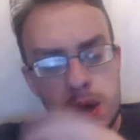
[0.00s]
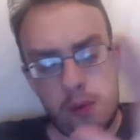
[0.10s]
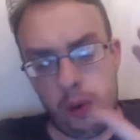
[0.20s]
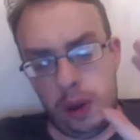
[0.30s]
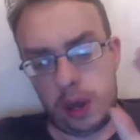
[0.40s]

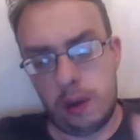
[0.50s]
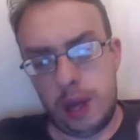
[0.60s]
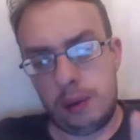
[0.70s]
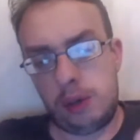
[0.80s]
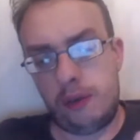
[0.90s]
When they come
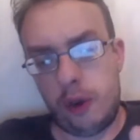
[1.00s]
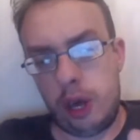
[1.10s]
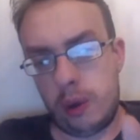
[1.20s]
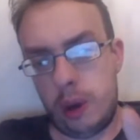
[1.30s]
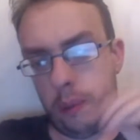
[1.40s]
down to three
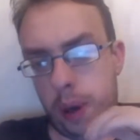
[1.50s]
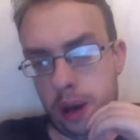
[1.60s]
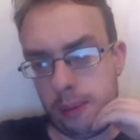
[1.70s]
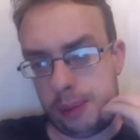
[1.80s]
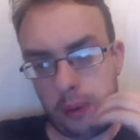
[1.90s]
quid, I buy
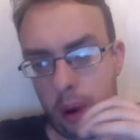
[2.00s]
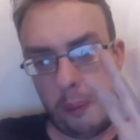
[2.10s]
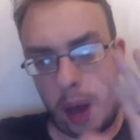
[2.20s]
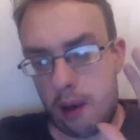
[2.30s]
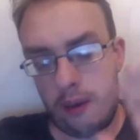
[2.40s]
them. I won't
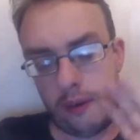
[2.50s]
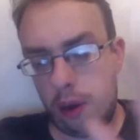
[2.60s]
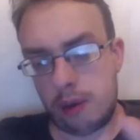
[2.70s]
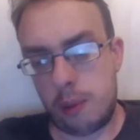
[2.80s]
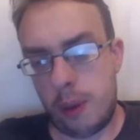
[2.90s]
pay. I
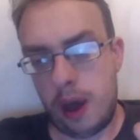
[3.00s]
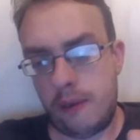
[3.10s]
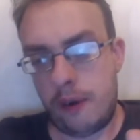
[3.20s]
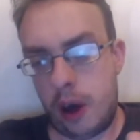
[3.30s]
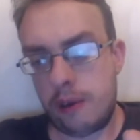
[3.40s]
refuse to pay
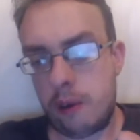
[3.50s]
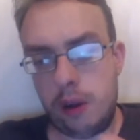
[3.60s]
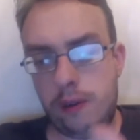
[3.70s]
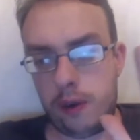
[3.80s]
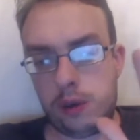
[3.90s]
five
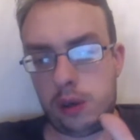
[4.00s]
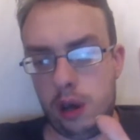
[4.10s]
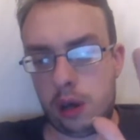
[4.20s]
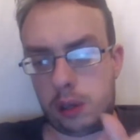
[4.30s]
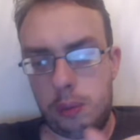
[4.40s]
quid for a
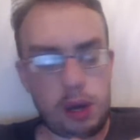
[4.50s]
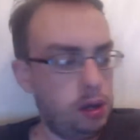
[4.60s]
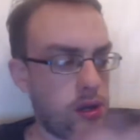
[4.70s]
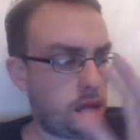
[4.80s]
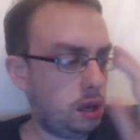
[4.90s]
shirt
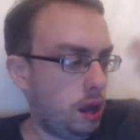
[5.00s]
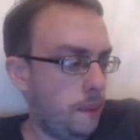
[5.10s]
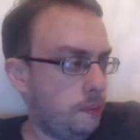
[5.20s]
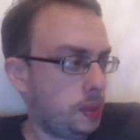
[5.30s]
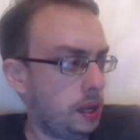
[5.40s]
because I can get
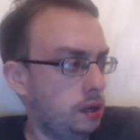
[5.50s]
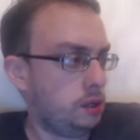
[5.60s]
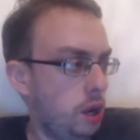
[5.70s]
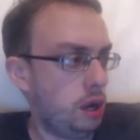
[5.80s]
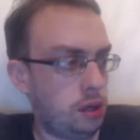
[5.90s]

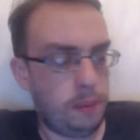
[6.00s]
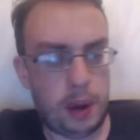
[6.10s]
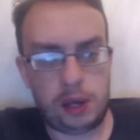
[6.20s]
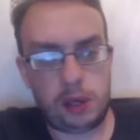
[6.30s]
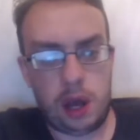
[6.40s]
shirts in
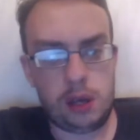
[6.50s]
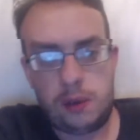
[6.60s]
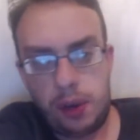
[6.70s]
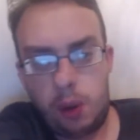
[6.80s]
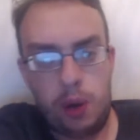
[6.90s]
my size
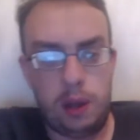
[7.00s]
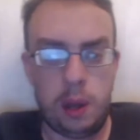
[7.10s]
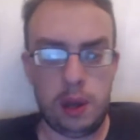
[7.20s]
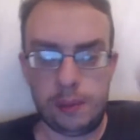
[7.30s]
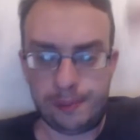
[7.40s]
for a quid,
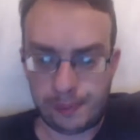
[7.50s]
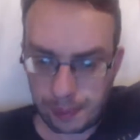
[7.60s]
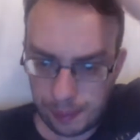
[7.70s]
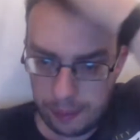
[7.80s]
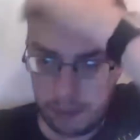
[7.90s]

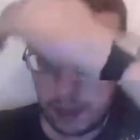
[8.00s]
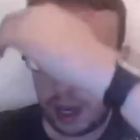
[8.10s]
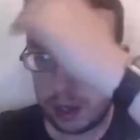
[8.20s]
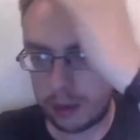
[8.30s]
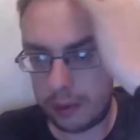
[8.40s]

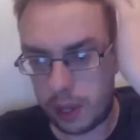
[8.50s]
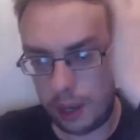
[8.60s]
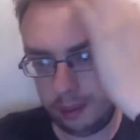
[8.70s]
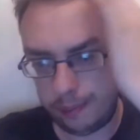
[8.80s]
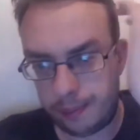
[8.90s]
as we've seen.